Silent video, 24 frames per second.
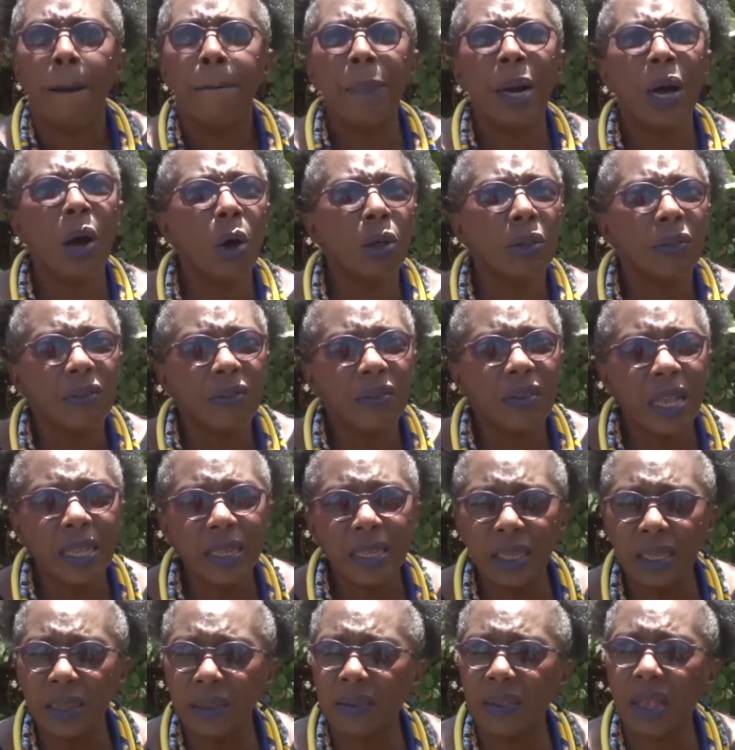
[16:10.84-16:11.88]
But on
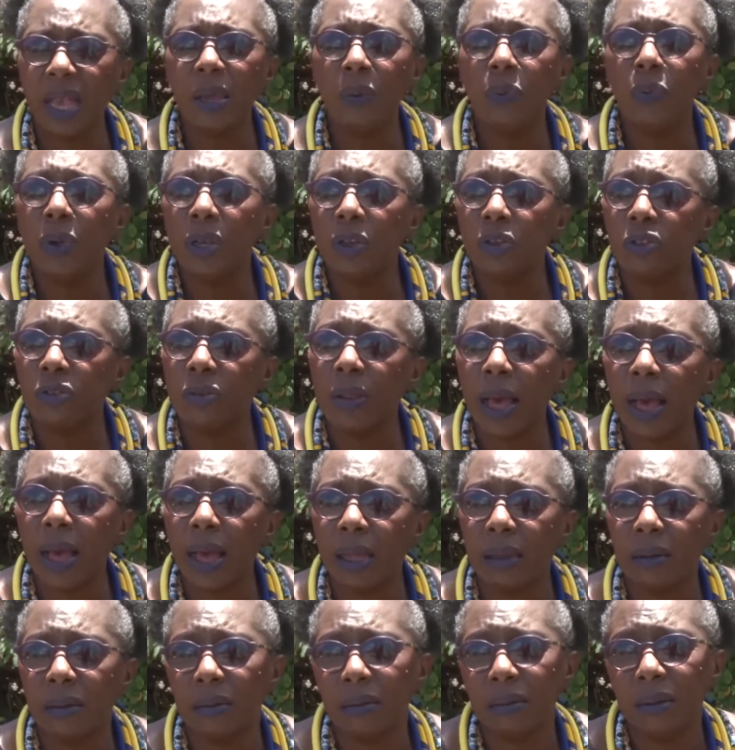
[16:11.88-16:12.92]
Sundays, I wish
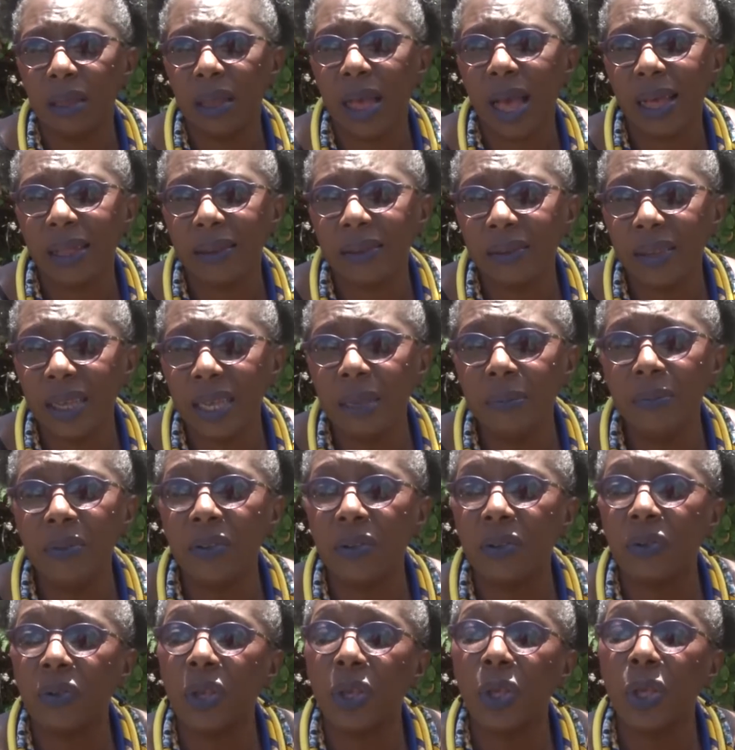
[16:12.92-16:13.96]
that at
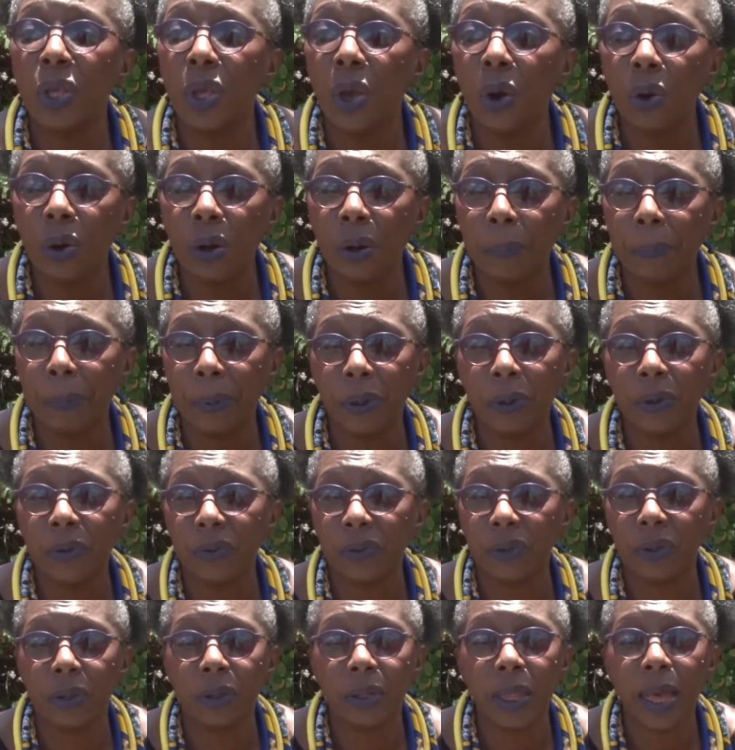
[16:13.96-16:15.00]
times as a younger
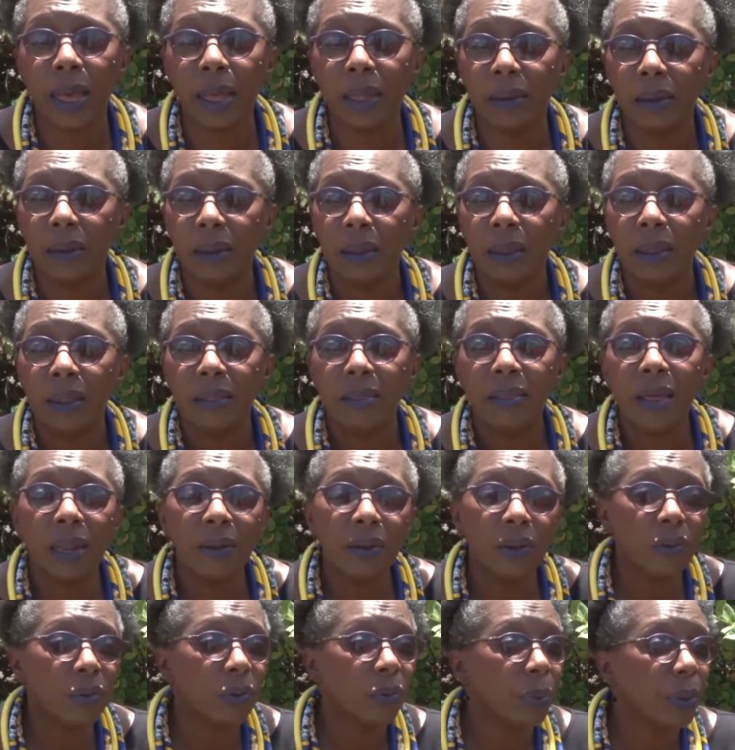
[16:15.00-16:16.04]
person
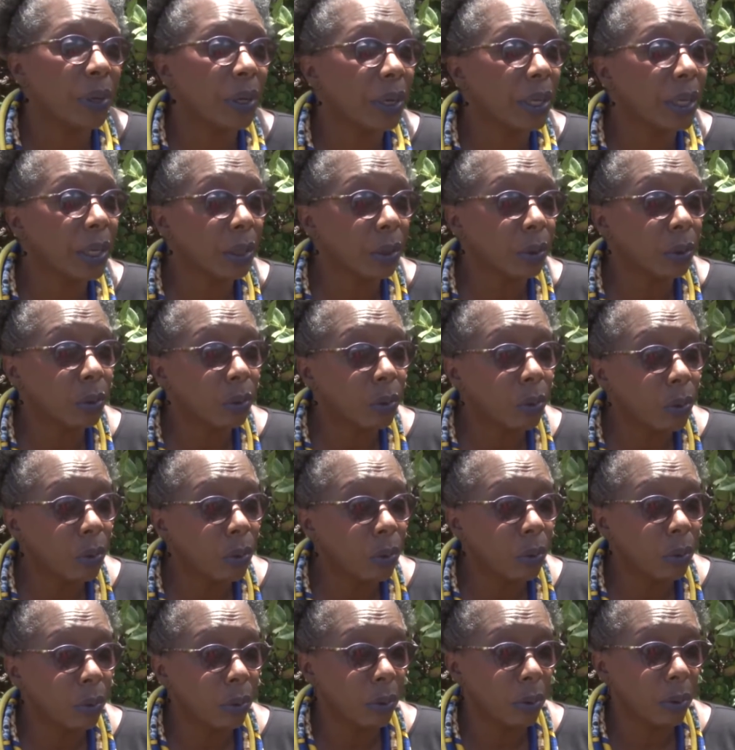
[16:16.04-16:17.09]
that is where I could
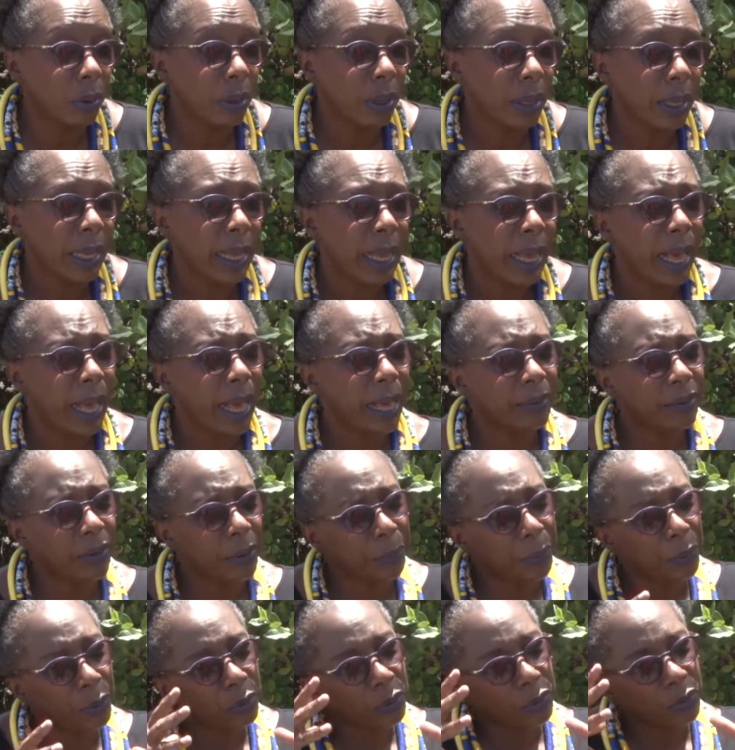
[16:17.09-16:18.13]
go, as
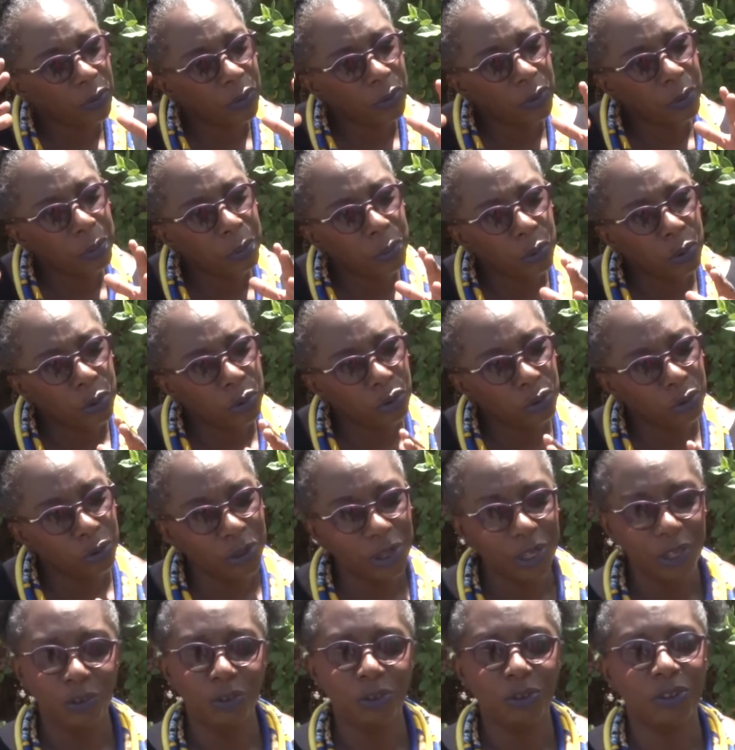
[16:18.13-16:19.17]
opposed to the more
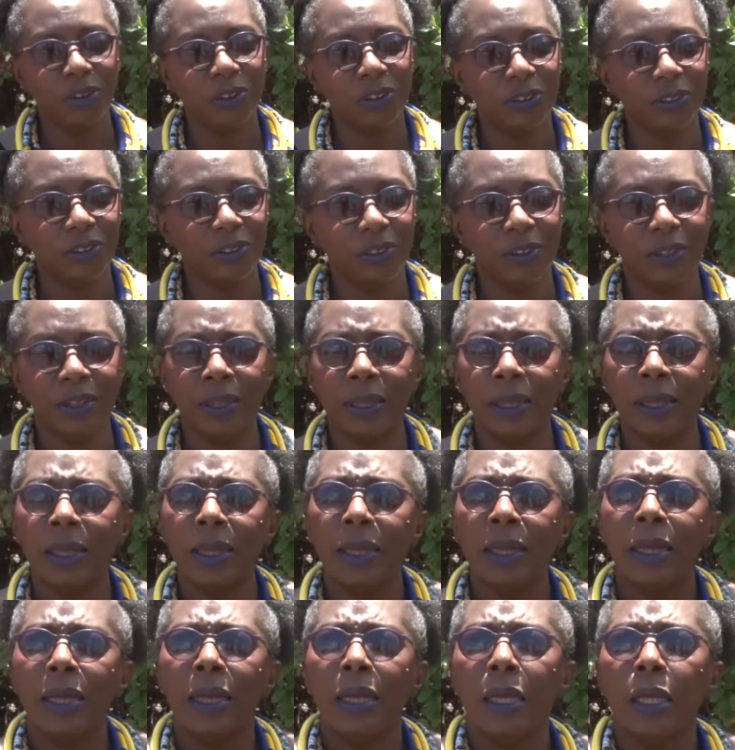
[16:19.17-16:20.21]
traditional.
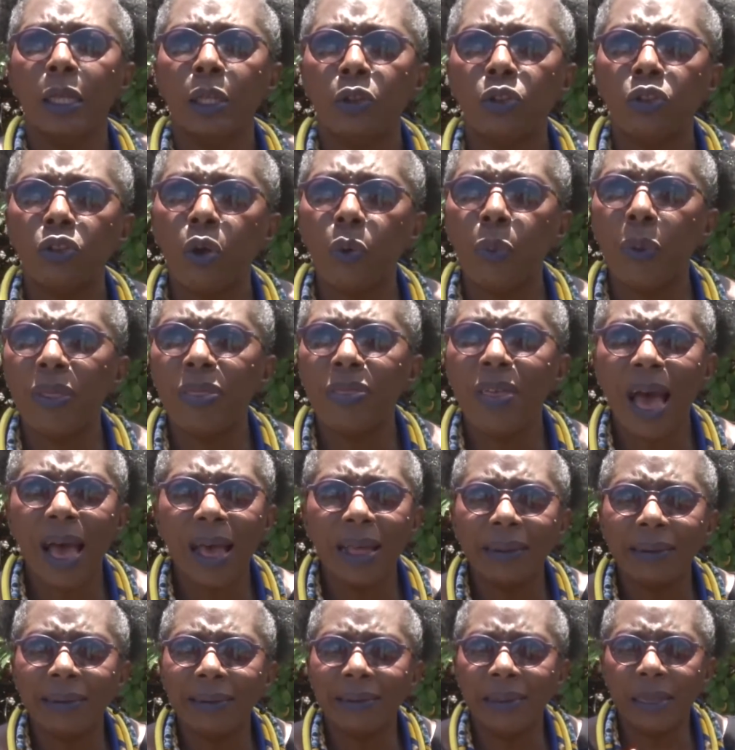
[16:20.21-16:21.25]
So with
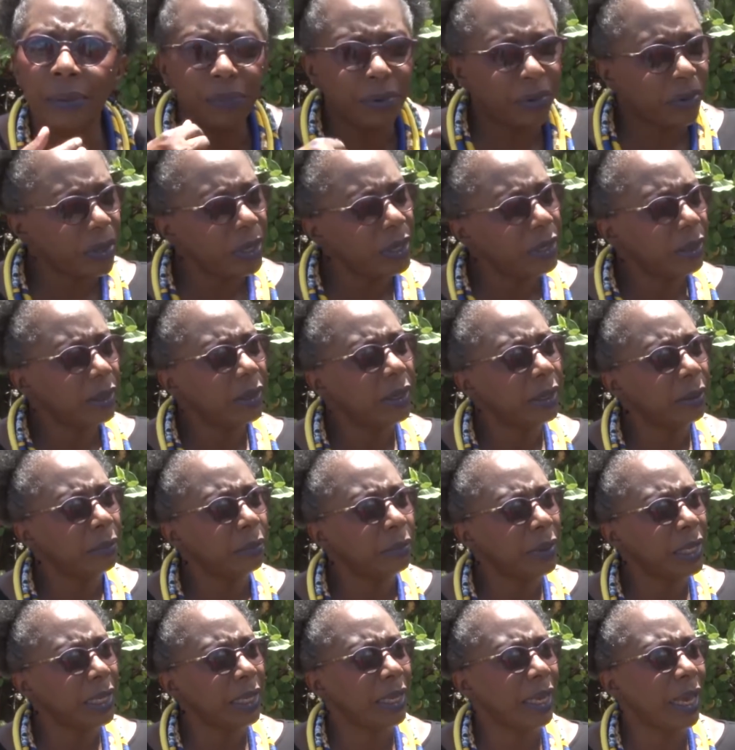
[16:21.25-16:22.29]
that deep-seated
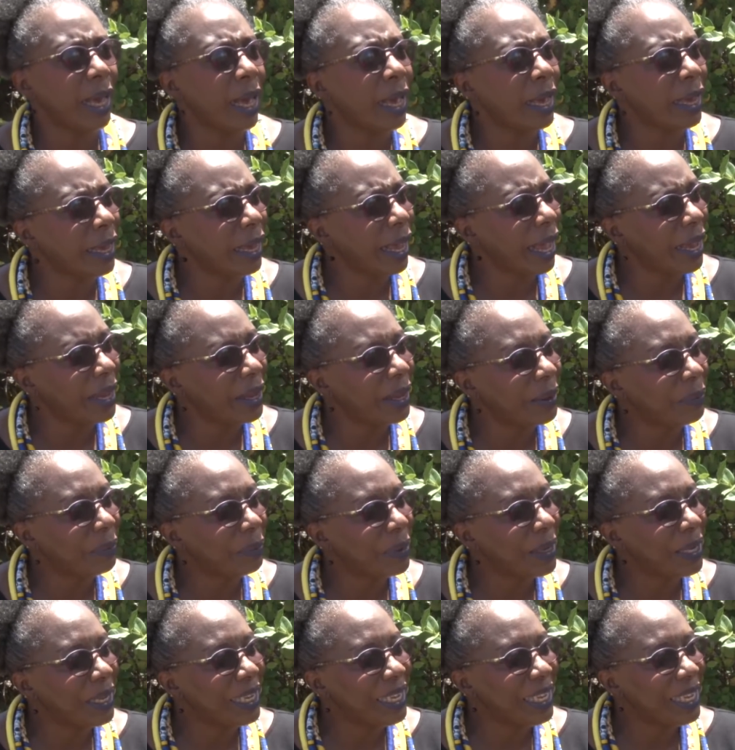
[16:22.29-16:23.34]
in me, I
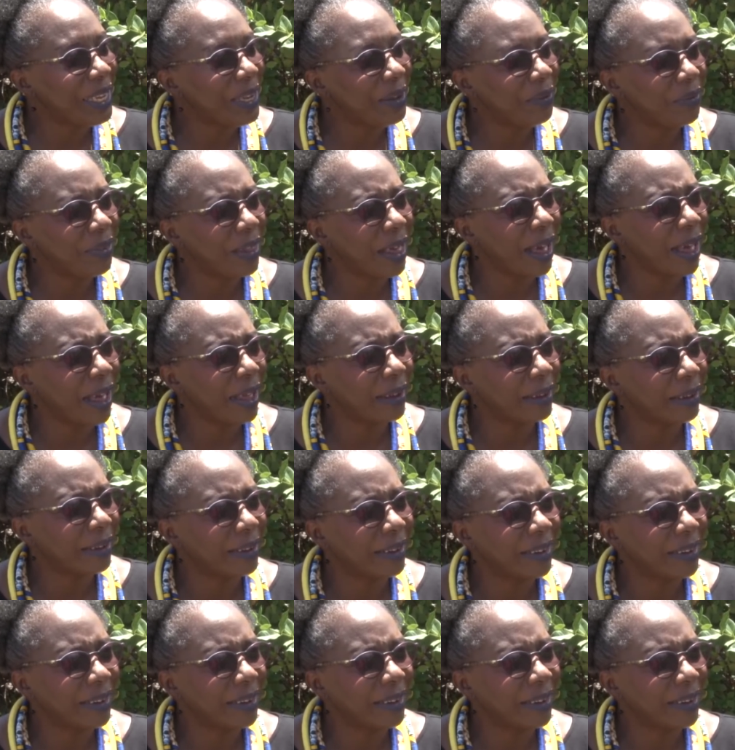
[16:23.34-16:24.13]
believe that